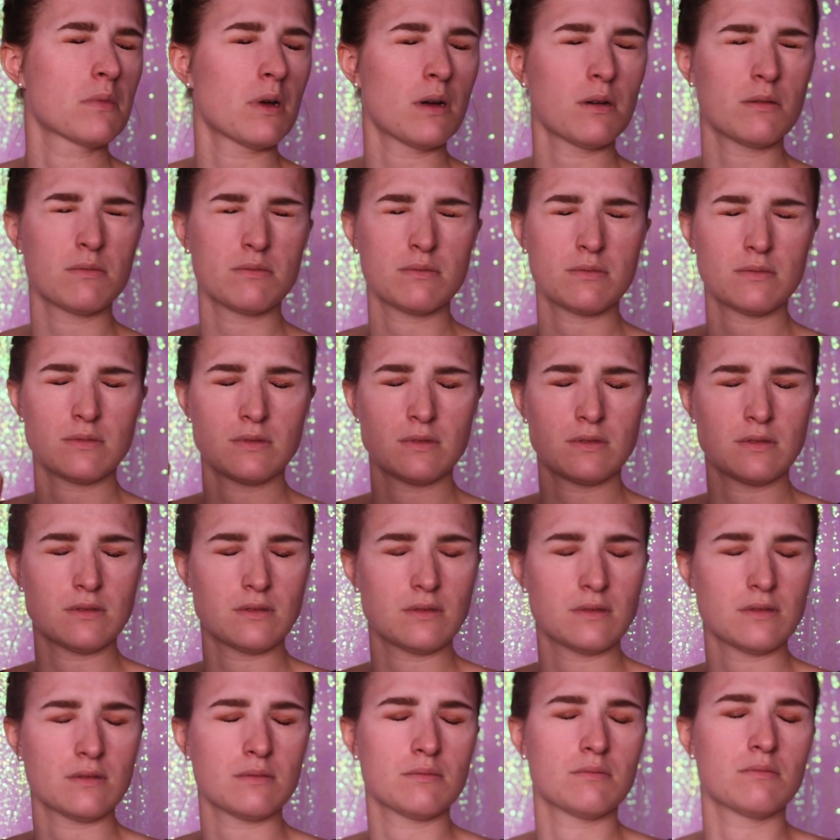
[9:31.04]
Oh,
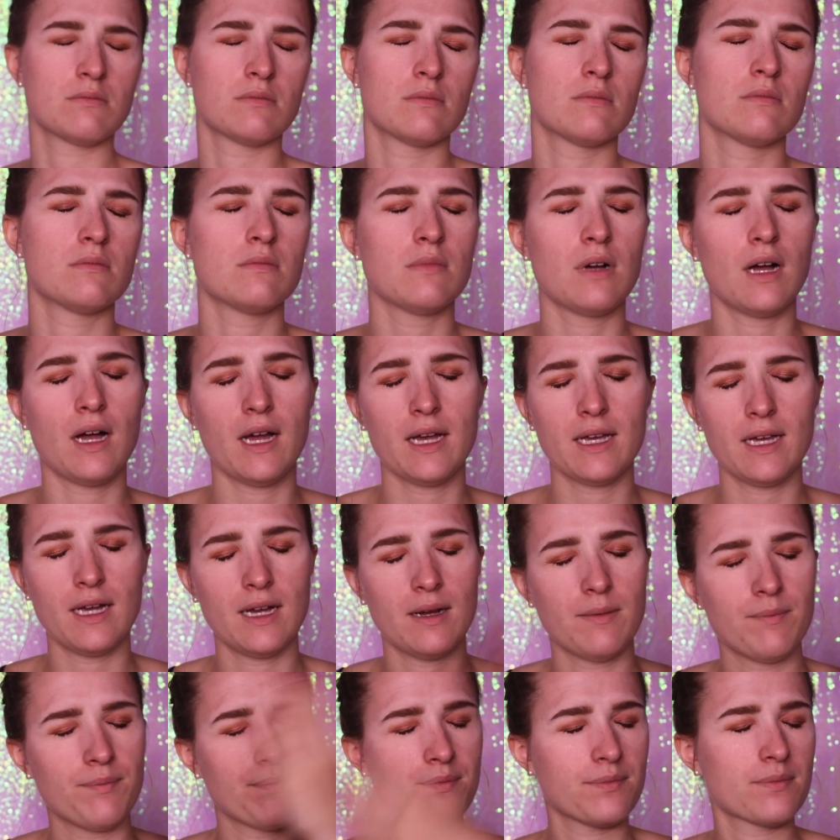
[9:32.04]

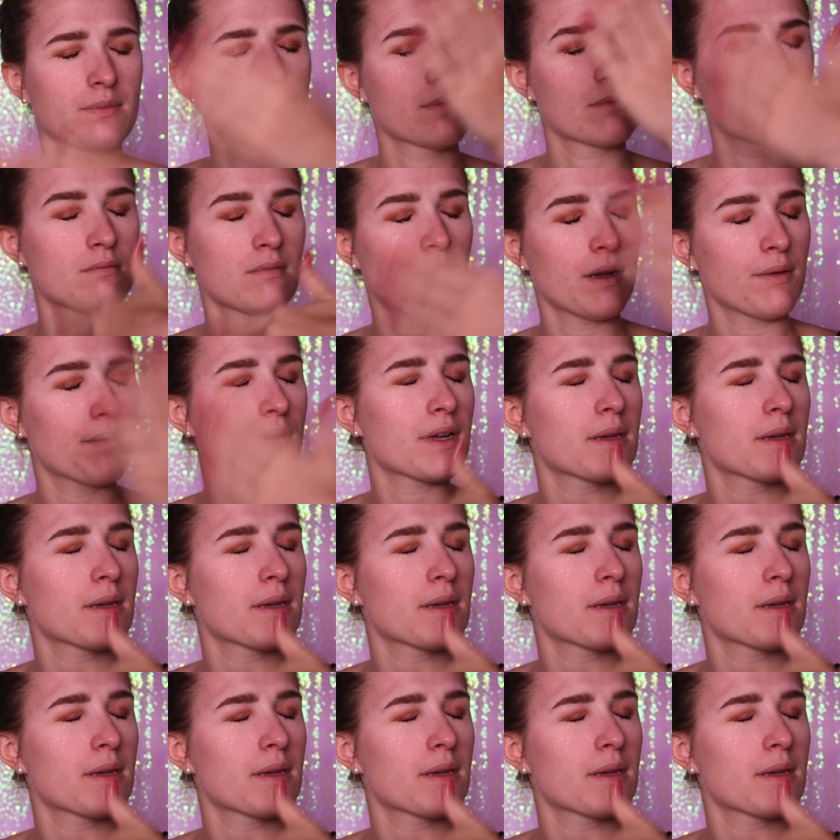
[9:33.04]
my